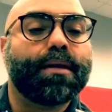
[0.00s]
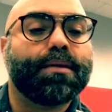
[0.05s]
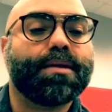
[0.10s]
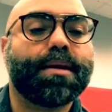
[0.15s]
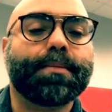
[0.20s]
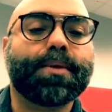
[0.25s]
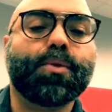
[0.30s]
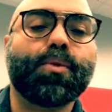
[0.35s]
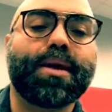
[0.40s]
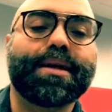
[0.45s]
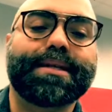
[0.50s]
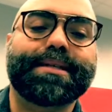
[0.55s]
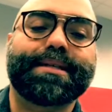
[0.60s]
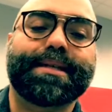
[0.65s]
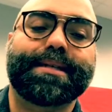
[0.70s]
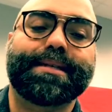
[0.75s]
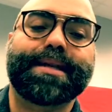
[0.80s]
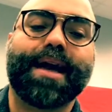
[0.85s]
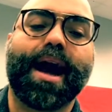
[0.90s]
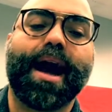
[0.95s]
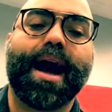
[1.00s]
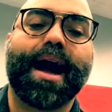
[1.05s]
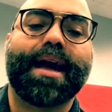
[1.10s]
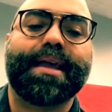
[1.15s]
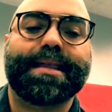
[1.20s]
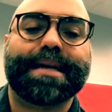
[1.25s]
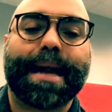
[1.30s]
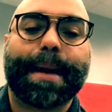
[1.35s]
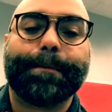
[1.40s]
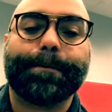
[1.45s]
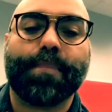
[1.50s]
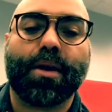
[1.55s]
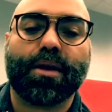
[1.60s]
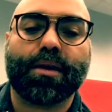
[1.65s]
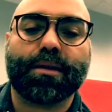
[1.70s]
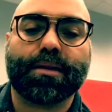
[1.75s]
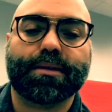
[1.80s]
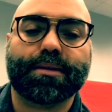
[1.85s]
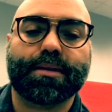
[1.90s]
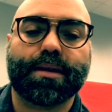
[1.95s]
Number one is the tie that I
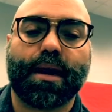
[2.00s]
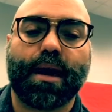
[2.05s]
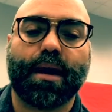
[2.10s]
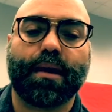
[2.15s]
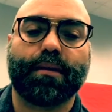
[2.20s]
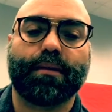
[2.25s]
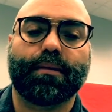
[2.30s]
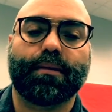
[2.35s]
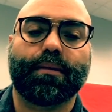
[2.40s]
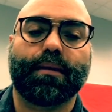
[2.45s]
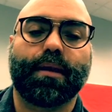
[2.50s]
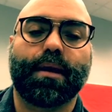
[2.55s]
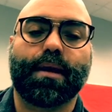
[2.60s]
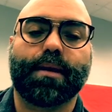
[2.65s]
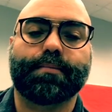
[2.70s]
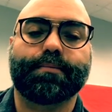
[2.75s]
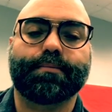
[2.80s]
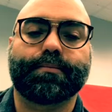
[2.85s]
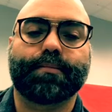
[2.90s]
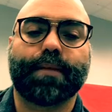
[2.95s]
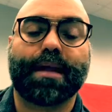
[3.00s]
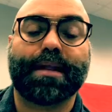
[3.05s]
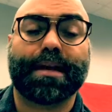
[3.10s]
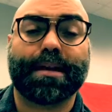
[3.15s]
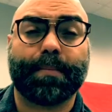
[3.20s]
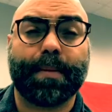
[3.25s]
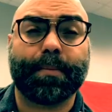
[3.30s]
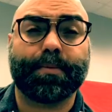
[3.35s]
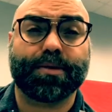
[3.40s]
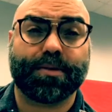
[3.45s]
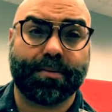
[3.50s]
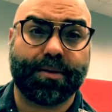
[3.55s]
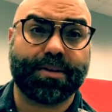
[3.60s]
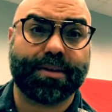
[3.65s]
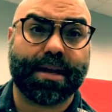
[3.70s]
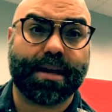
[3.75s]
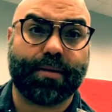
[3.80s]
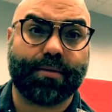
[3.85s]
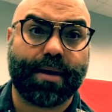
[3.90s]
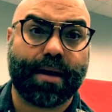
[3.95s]
marked on a lot of people's
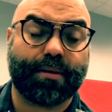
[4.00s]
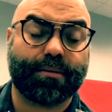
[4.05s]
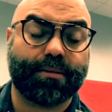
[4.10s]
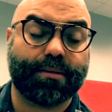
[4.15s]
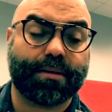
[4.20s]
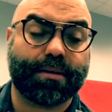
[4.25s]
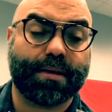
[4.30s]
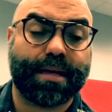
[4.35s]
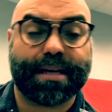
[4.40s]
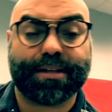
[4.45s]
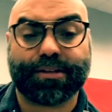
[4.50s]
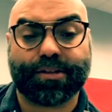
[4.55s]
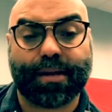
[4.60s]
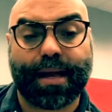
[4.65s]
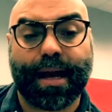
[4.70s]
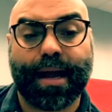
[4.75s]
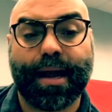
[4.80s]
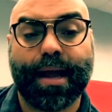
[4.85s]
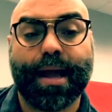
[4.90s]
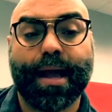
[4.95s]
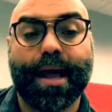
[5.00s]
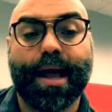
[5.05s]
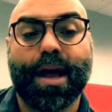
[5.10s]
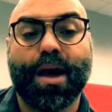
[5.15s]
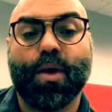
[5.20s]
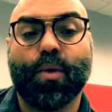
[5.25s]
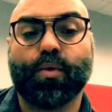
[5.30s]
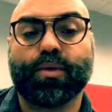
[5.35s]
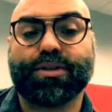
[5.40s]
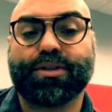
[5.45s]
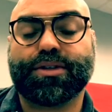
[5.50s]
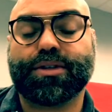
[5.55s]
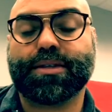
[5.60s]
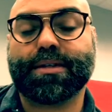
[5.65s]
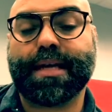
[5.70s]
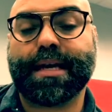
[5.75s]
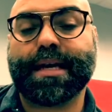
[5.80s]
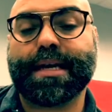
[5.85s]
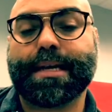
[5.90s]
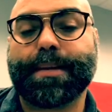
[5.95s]
music around yesterday, was
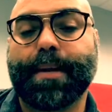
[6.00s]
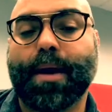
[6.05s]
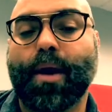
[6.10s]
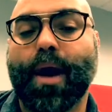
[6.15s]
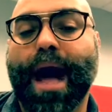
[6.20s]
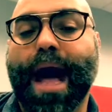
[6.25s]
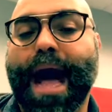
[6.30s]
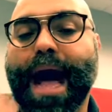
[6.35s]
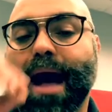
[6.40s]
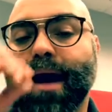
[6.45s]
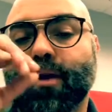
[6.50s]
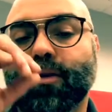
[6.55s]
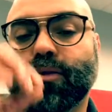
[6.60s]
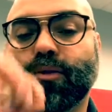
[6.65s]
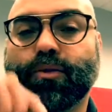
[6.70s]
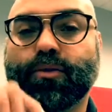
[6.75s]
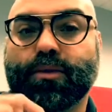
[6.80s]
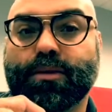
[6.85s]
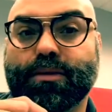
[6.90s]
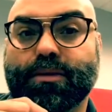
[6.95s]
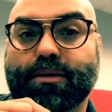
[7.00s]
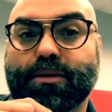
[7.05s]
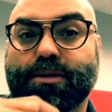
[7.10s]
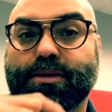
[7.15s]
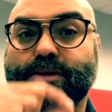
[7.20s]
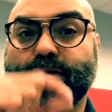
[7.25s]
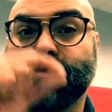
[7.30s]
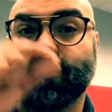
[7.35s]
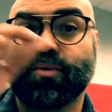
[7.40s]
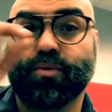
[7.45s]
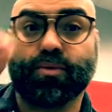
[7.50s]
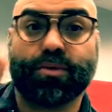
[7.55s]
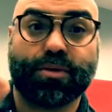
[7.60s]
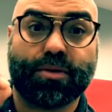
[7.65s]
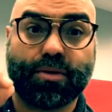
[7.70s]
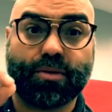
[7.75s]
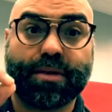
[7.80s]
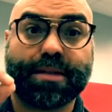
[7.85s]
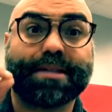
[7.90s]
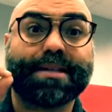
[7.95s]
just thinking about how to
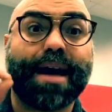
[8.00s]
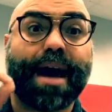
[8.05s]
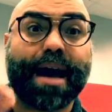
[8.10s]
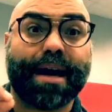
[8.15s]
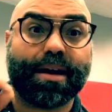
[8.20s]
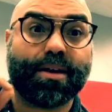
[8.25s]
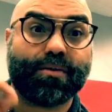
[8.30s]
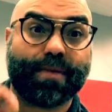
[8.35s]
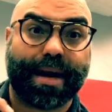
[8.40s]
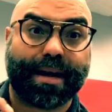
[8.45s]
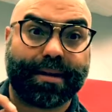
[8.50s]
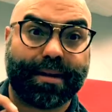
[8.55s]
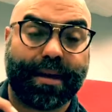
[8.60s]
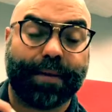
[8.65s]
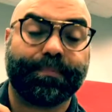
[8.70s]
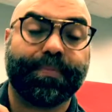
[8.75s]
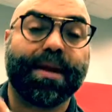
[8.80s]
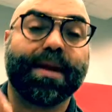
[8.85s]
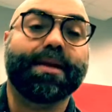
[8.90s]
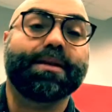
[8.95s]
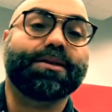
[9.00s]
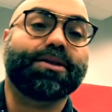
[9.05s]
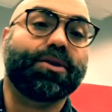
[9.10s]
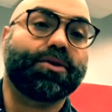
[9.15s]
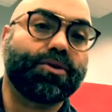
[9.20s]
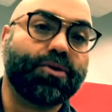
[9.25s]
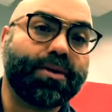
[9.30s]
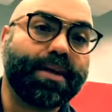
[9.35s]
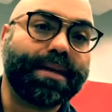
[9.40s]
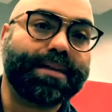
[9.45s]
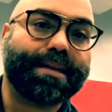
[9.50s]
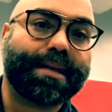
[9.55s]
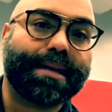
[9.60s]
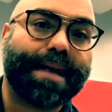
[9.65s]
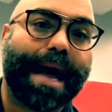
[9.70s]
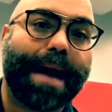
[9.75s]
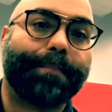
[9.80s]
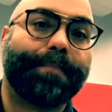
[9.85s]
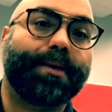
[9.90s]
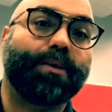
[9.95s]
do the tie correctly. So 2 things can
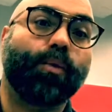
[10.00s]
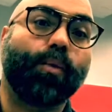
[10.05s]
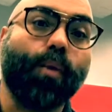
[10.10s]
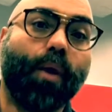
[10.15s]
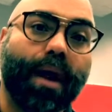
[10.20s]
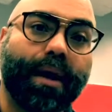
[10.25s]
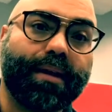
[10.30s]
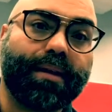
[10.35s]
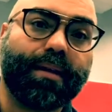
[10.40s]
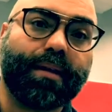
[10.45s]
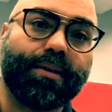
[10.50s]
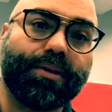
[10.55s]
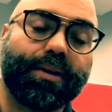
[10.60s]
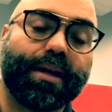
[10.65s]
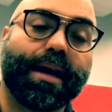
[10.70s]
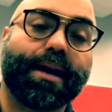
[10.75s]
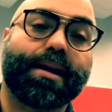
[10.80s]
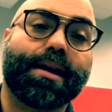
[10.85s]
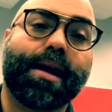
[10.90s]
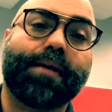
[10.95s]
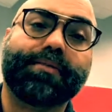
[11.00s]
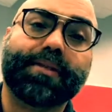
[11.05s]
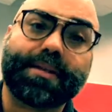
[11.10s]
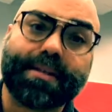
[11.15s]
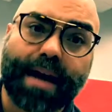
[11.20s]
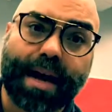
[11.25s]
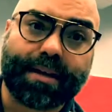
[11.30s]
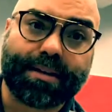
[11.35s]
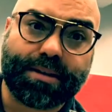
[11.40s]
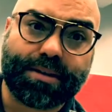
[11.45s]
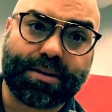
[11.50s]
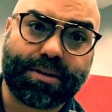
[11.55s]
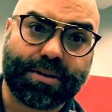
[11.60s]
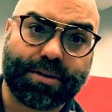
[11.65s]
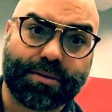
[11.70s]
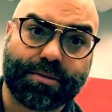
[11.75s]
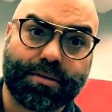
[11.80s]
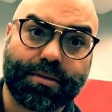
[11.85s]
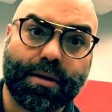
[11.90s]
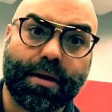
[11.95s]
happen. One, you can get off the tie too
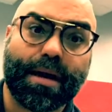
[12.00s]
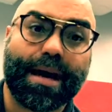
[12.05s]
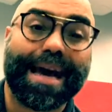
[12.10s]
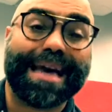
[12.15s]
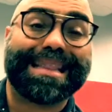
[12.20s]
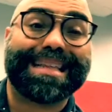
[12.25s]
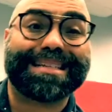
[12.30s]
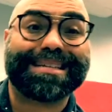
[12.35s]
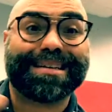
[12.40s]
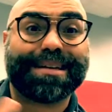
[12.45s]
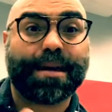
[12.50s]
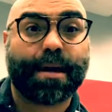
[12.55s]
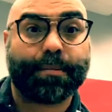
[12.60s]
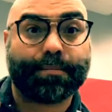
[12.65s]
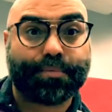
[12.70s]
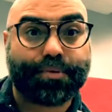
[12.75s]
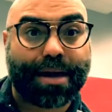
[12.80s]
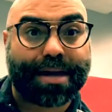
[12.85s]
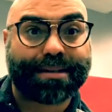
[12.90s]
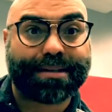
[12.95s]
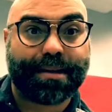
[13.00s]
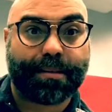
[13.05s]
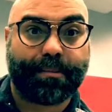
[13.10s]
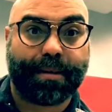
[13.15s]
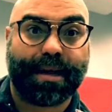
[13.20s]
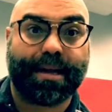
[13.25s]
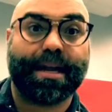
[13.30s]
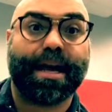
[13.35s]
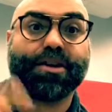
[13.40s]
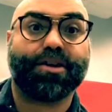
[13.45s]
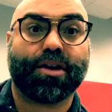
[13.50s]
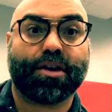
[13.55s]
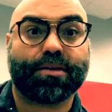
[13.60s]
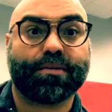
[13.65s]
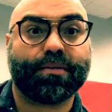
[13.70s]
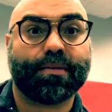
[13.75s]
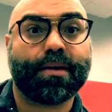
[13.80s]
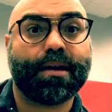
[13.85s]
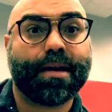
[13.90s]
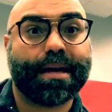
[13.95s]
soon, and that's gonna compress the beat, and you're
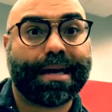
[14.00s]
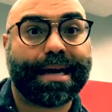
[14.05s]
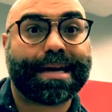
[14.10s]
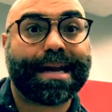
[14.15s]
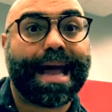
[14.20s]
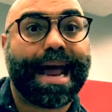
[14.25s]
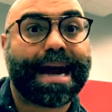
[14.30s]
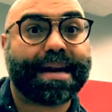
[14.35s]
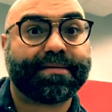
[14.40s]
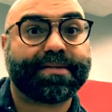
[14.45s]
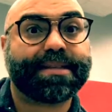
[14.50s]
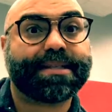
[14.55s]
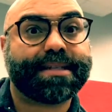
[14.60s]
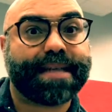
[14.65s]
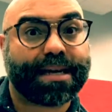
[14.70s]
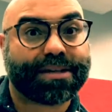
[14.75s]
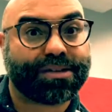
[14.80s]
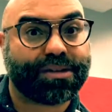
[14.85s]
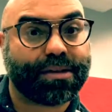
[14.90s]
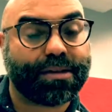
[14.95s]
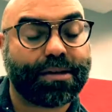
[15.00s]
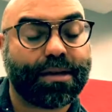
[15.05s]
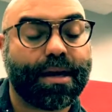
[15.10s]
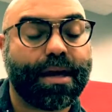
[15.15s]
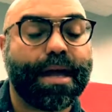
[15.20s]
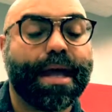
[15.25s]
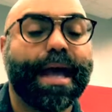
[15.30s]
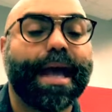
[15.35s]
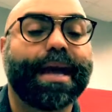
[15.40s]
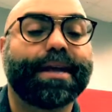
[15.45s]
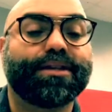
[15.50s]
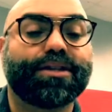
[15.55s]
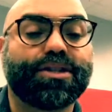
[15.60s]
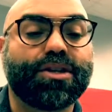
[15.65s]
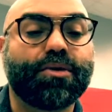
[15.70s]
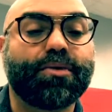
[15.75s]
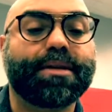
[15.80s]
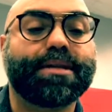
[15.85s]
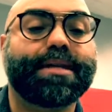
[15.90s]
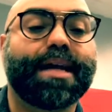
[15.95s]
gonna get ahead of the section. And
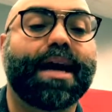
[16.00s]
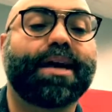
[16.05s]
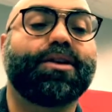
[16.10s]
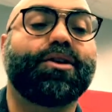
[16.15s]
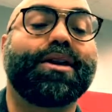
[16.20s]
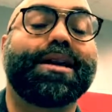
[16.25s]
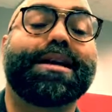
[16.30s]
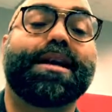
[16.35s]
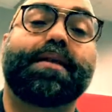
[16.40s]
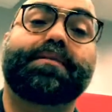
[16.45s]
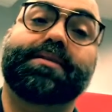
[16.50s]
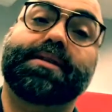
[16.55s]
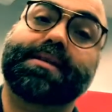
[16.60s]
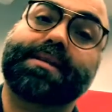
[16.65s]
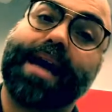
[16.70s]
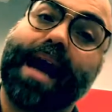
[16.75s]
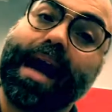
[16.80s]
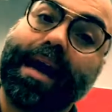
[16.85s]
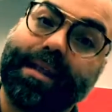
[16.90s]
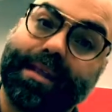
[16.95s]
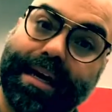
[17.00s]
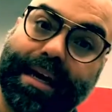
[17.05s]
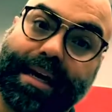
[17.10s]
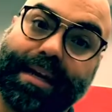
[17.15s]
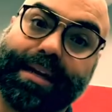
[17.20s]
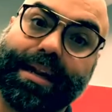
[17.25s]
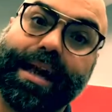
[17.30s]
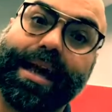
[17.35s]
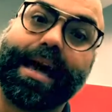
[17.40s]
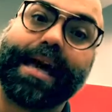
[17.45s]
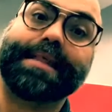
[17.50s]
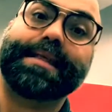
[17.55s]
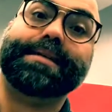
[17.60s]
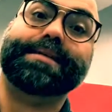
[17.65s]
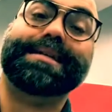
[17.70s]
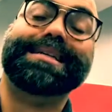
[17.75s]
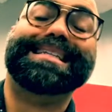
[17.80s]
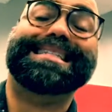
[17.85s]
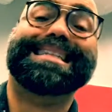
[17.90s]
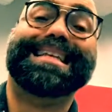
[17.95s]
2 is that you get off the tie late, and
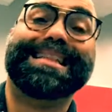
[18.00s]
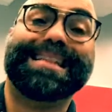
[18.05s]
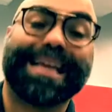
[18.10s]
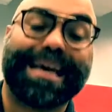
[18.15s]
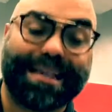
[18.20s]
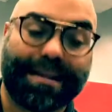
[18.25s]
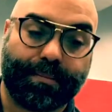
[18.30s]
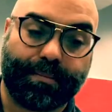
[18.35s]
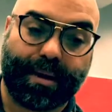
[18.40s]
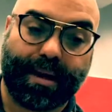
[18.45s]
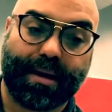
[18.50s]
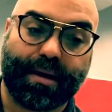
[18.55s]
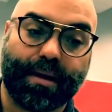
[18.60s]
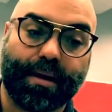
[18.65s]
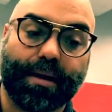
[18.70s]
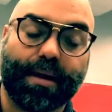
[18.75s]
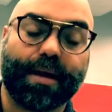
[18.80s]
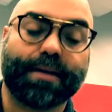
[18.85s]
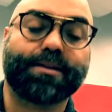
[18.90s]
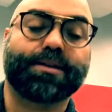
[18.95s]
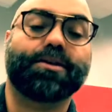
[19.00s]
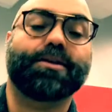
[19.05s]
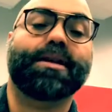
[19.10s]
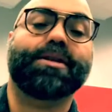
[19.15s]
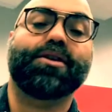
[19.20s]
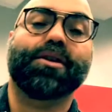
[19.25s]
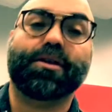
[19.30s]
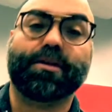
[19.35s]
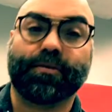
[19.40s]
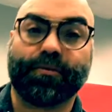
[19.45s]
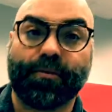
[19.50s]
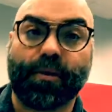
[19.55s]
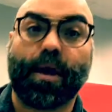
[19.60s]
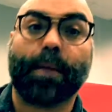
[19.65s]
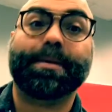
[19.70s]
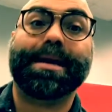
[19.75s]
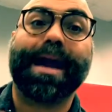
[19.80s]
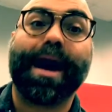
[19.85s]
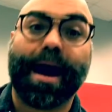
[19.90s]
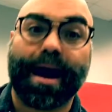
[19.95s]
that's gonna delay the beat. And so then you're gonna
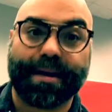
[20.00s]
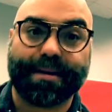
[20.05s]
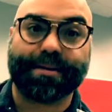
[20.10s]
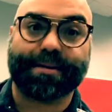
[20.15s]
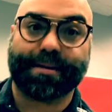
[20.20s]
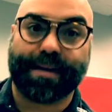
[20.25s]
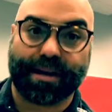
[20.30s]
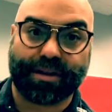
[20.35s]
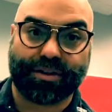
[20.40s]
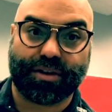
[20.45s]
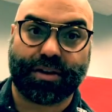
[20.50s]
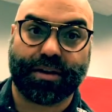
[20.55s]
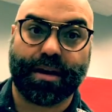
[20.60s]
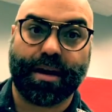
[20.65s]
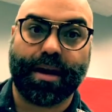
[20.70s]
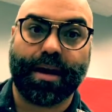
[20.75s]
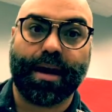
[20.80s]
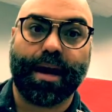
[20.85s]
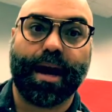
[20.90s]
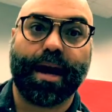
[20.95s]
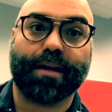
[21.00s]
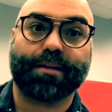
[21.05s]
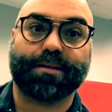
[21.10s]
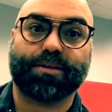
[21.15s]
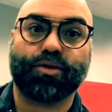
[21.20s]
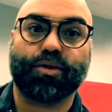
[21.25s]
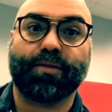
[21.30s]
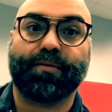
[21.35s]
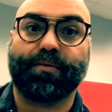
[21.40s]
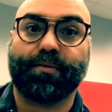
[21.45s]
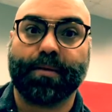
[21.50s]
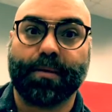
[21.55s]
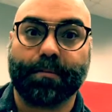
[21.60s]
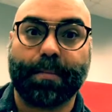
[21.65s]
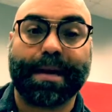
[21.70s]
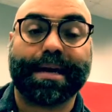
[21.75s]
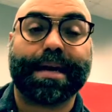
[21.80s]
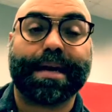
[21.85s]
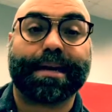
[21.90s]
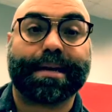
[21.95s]
fall behind the section and sort of
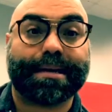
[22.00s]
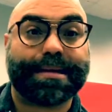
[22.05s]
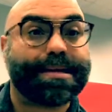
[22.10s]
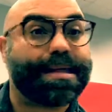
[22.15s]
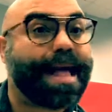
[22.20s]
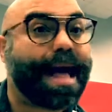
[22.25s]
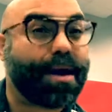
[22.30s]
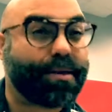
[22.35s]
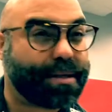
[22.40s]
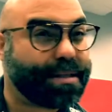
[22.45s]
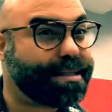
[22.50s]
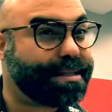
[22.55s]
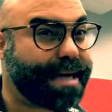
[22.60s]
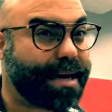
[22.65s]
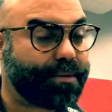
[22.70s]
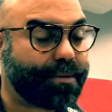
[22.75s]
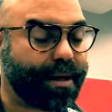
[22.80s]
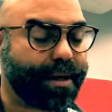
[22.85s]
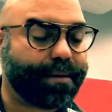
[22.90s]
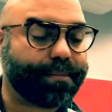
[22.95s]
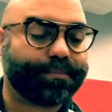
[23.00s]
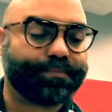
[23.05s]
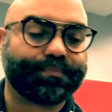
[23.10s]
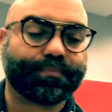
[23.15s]
make it cloudy sounding.